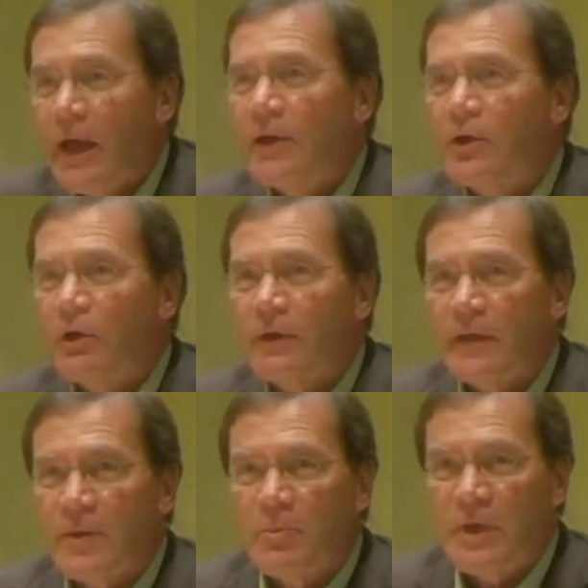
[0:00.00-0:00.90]
and
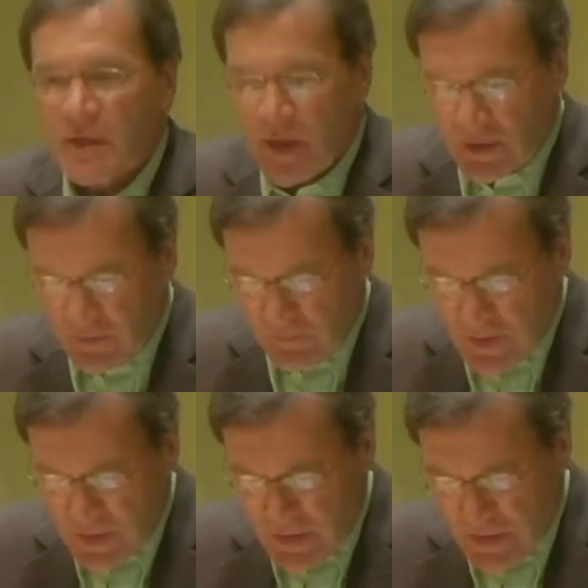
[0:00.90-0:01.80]
currently a peace
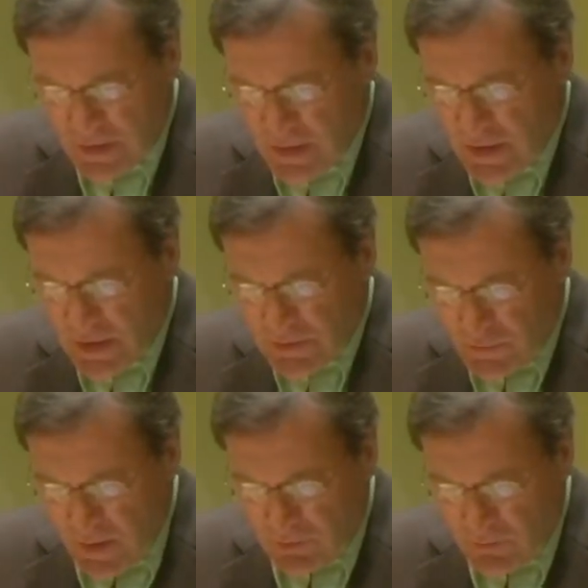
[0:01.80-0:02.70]
activist,
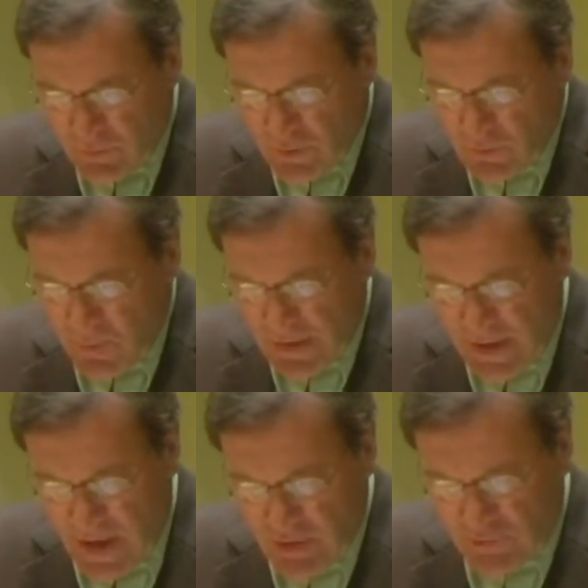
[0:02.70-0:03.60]
director of the
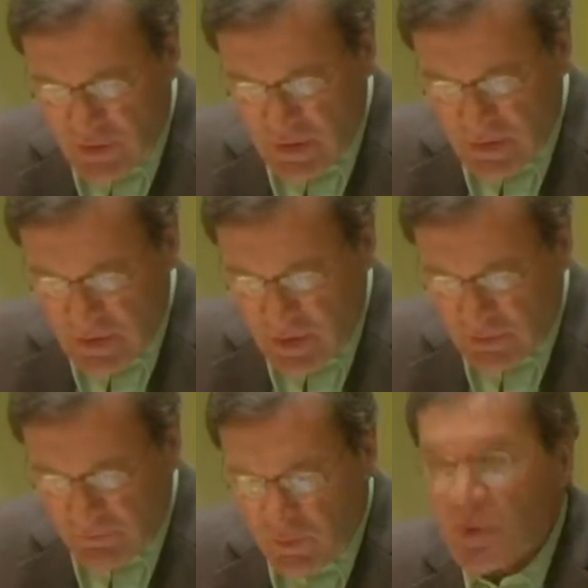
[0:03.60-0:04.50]
Direct Action
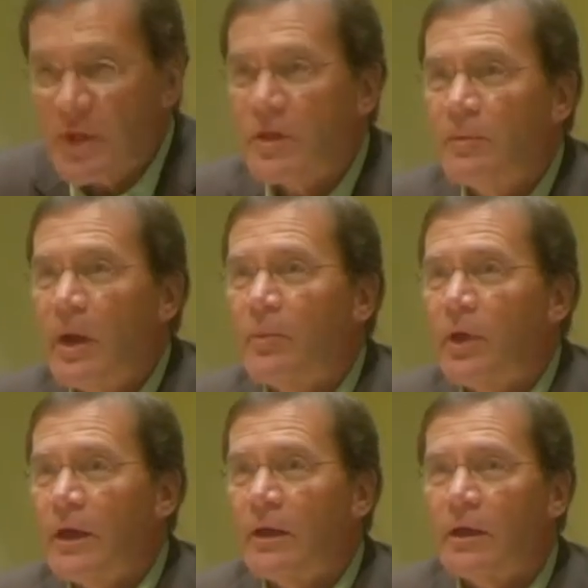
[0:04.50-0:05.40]
Center for Peace and
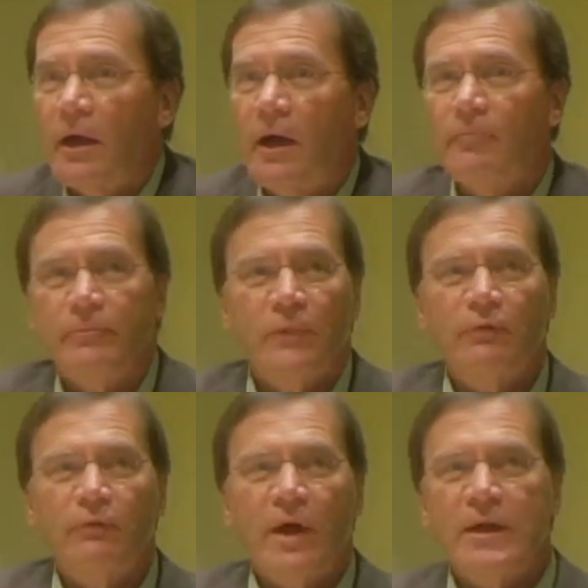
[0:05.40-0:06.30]
Memory. You'll
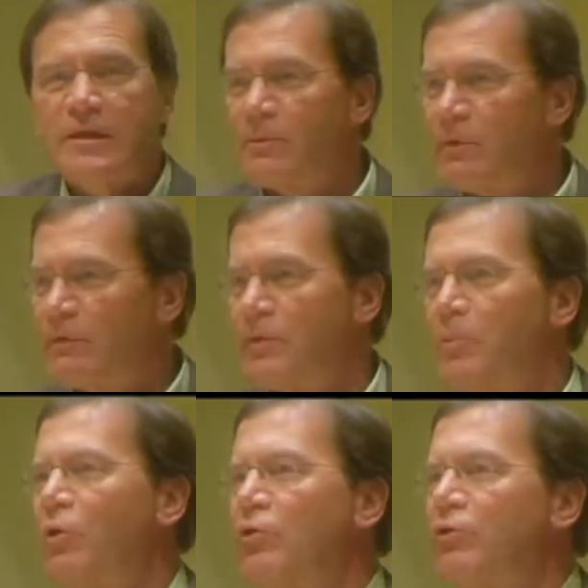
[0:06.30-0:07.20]
find some of the
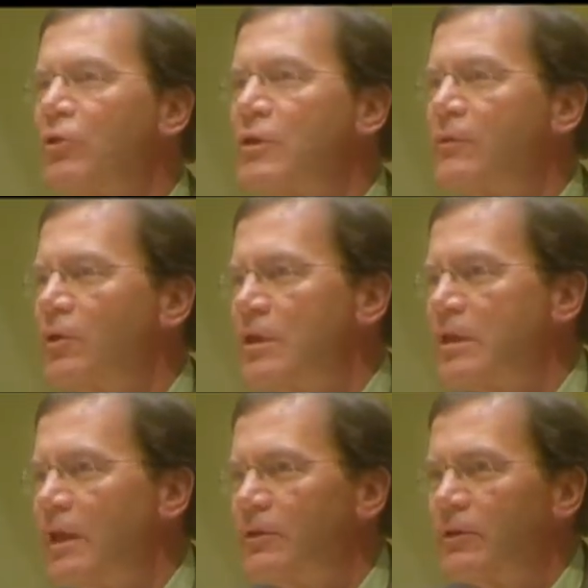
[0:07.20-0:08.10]
brochures for his
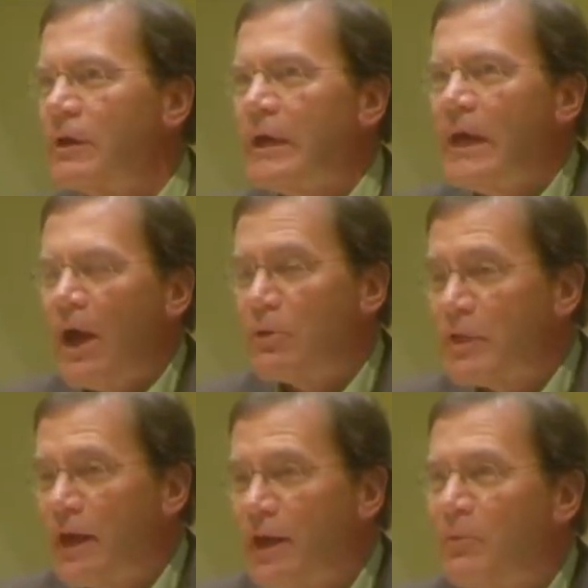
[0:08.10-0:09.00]
center
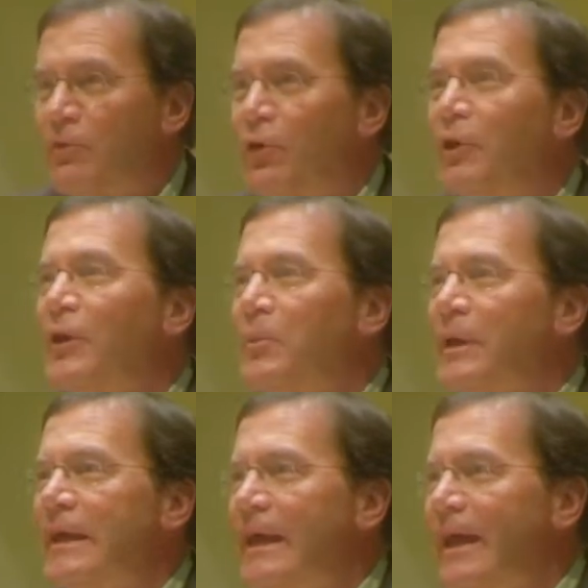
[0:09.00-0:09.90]
outside, and I'm sure he'll
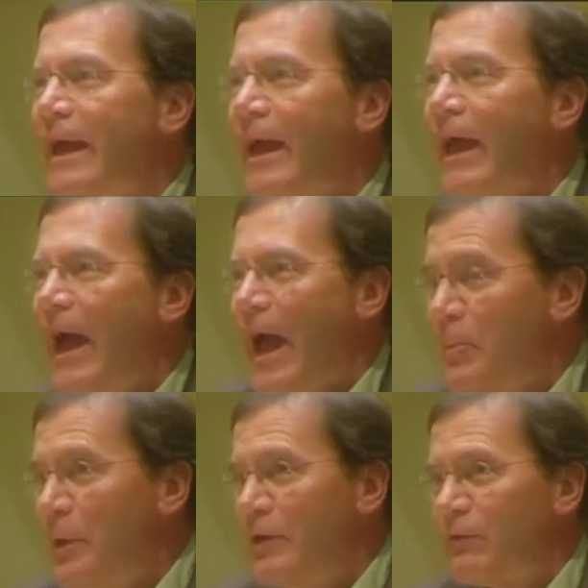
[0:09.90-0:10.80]
be
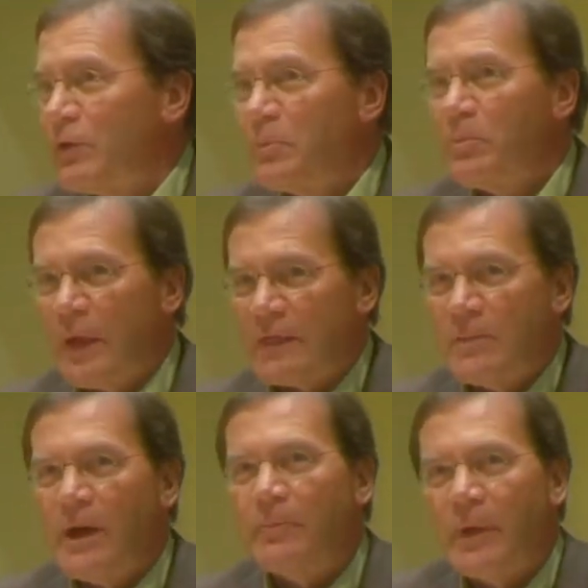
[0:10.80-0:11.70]
happy if you pick
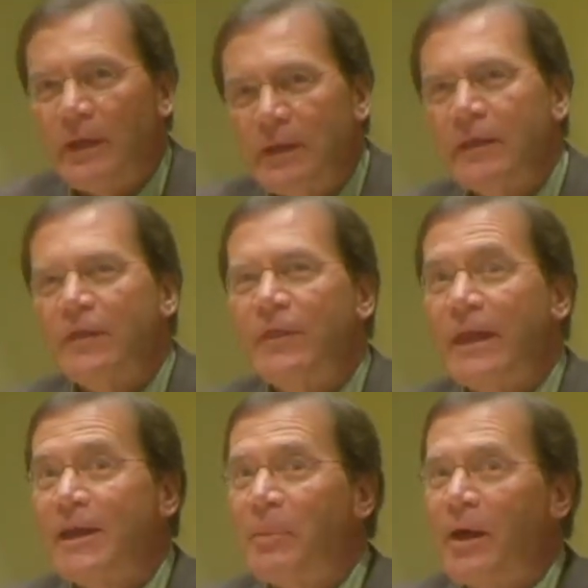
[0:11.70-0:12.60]
them up and
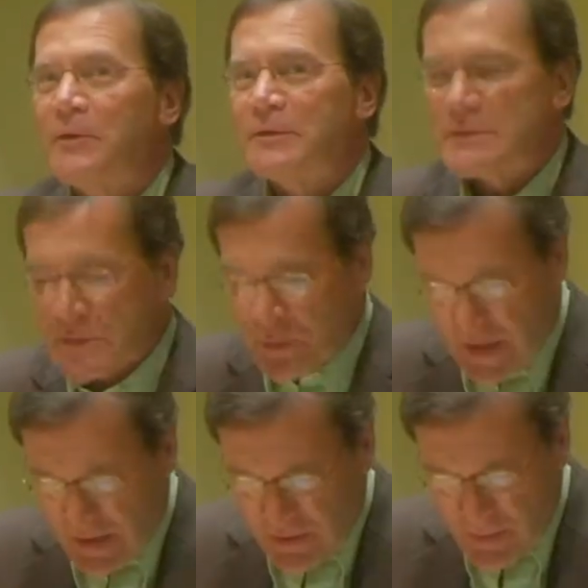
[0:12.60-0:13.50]
think about
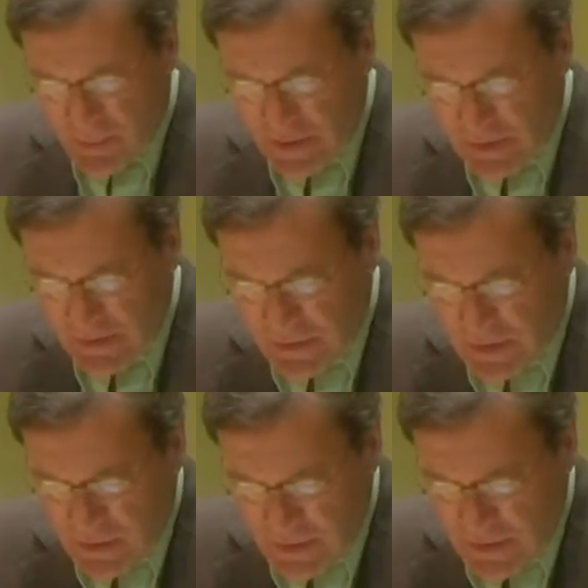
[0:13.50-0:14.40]
donating some money to
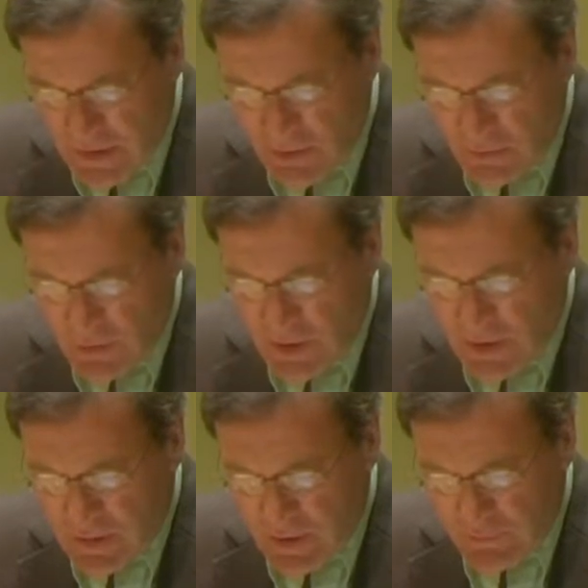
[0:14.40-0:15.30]
his
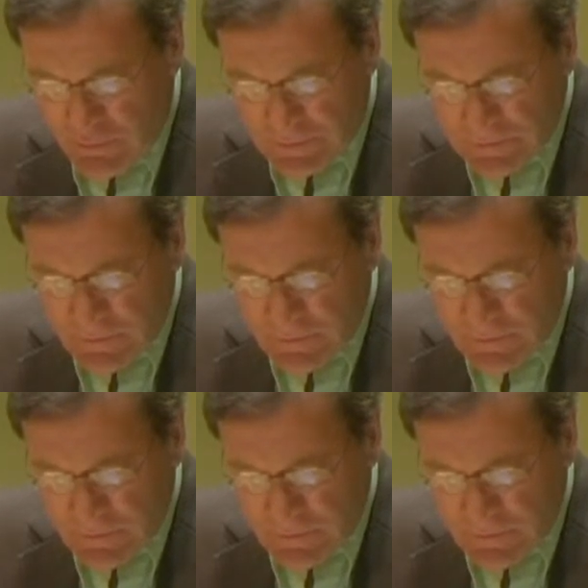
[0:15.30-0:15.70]
organization.